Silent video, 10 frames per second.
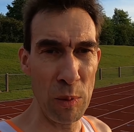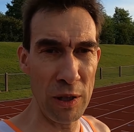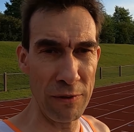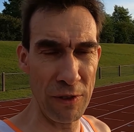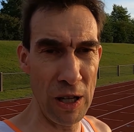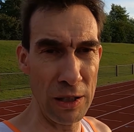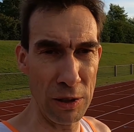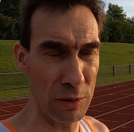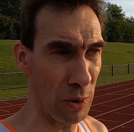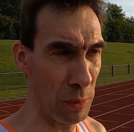But I've
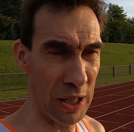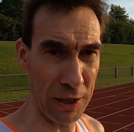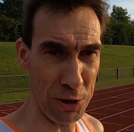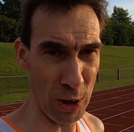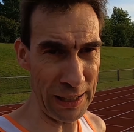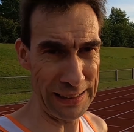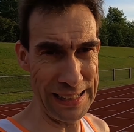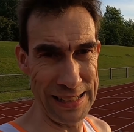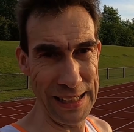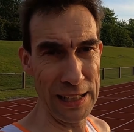won't be like a
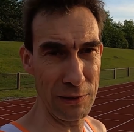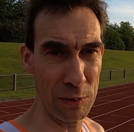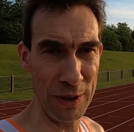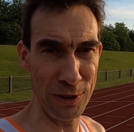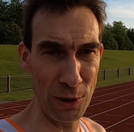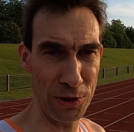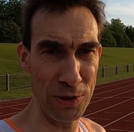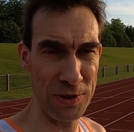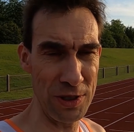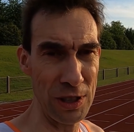triathlete today, and I've got my socks
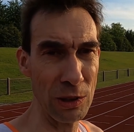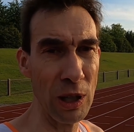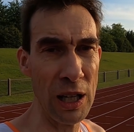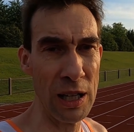on still,